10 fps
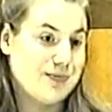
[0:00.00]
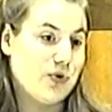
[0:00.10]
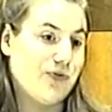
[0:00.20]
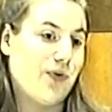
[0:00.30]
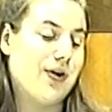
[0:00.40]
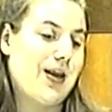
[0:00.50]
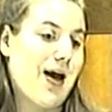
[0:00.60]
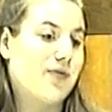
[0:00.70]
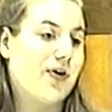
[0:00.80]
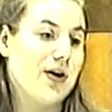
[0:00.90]
to
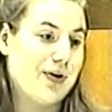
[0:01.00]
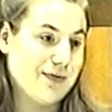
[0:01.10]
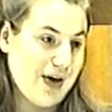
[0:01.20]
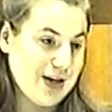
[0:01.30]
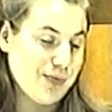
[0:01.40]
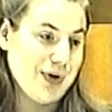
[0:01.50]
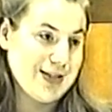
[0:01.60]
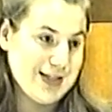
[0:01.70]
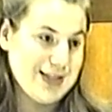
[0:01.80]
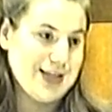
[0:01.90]
have a very effective
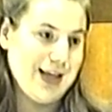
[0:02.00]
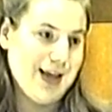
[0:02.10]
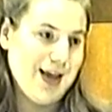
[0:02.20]
presidency.